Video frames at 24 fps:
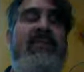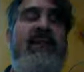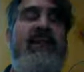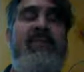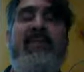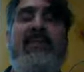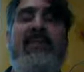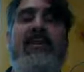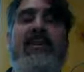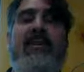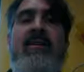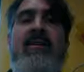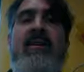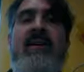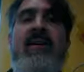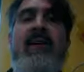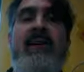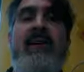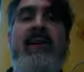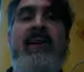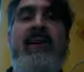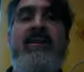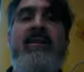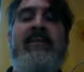this year
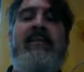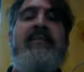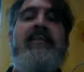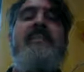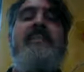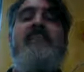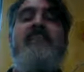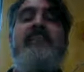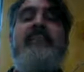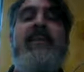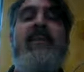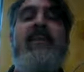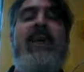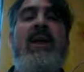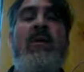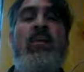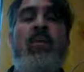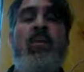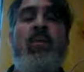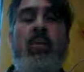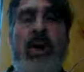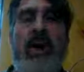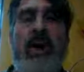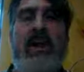is
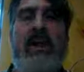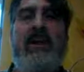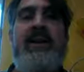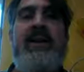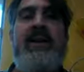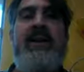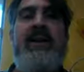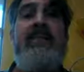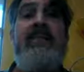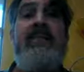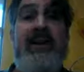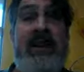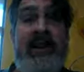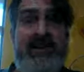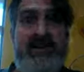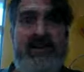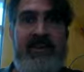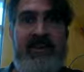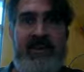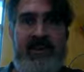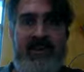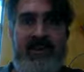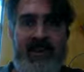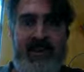relative
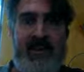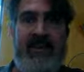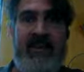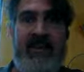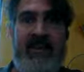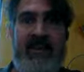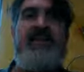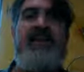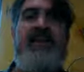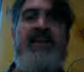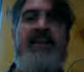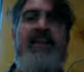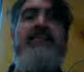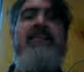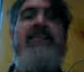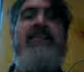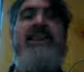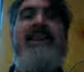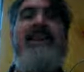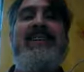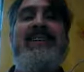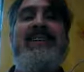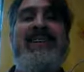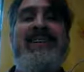density. If
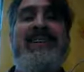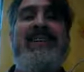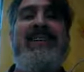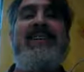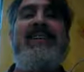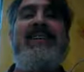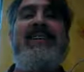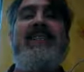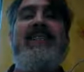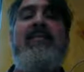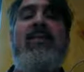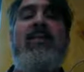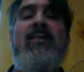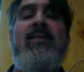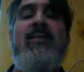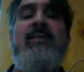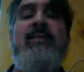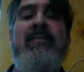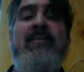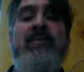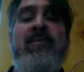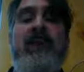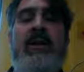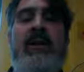something sinks or
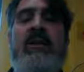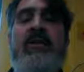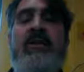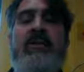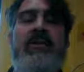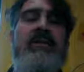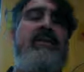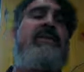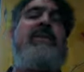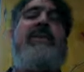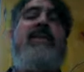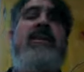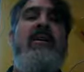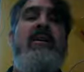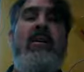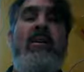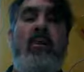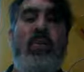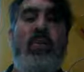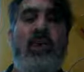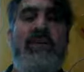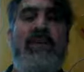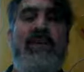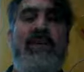floats,
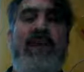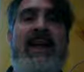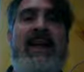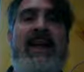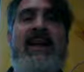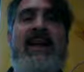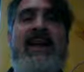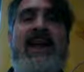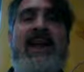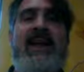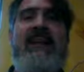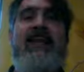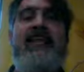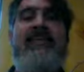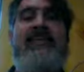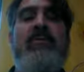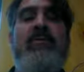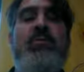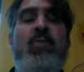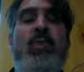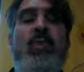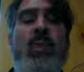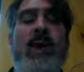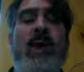we're finding out its
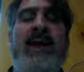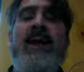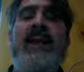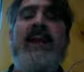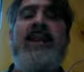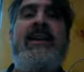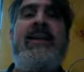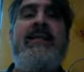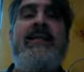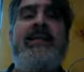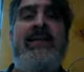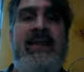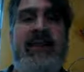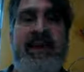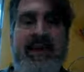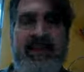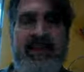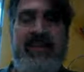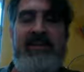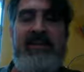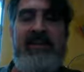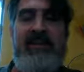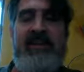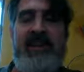relative
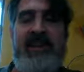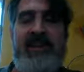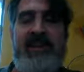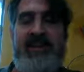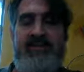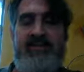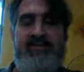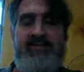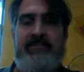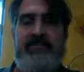density.